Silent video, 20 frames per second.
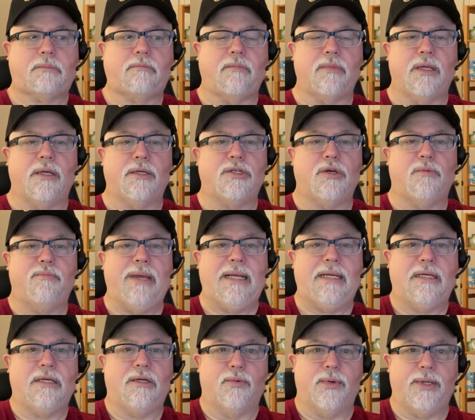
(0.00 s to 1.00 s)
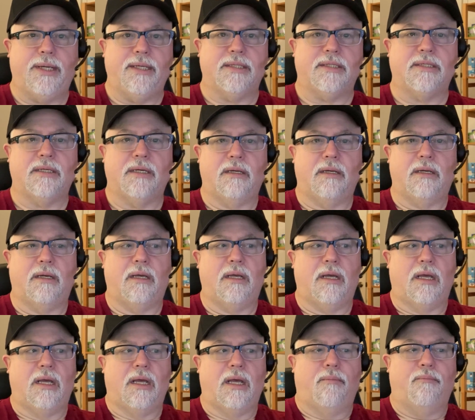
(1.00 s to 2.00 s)
So mated queens.
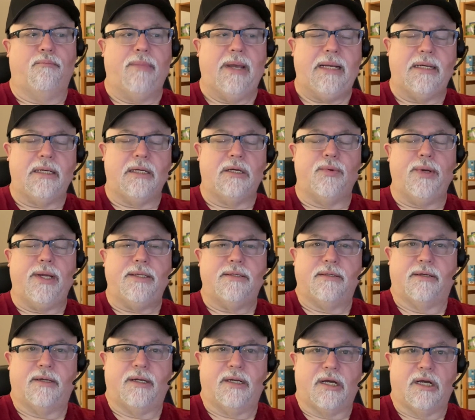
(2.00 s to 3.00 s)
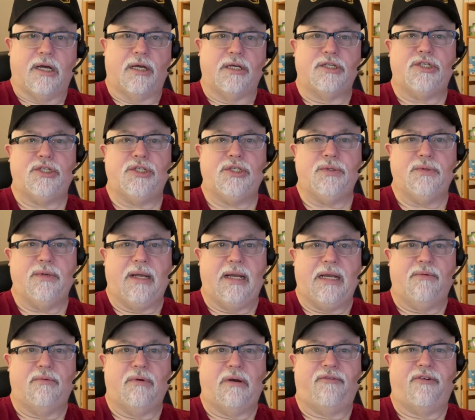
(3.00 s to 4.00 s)
Mated queens are going to cost you
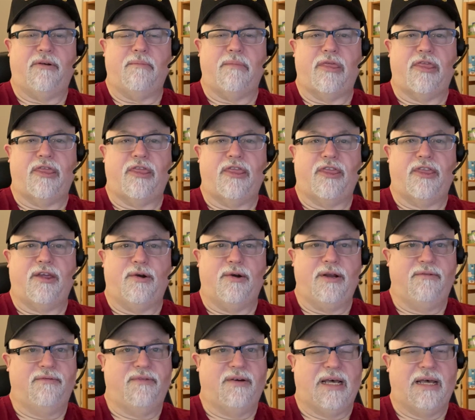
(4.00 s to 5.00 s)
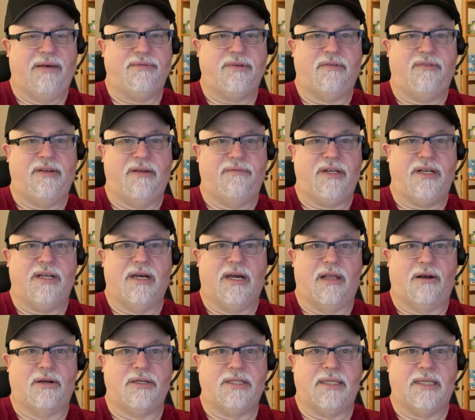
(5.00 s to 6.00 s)
anywhere from $35 to
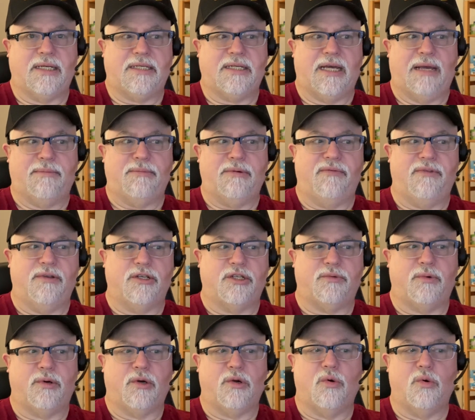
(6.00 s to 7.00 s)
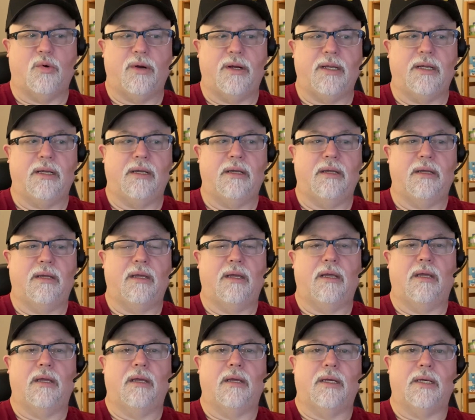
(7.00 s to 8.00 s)
$50 at the time of this recording.
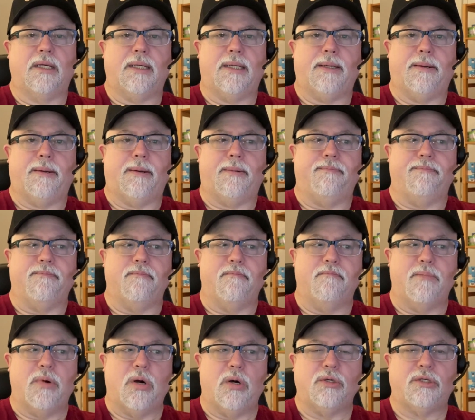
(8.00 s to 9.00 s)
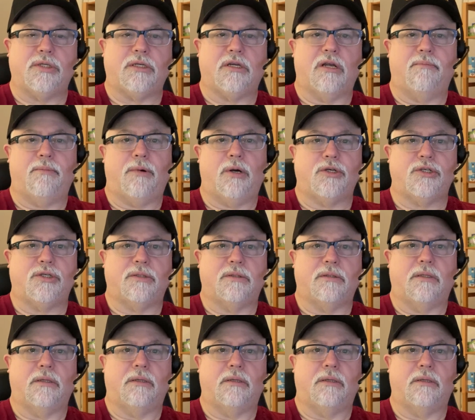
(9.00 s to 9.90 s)
Most commercial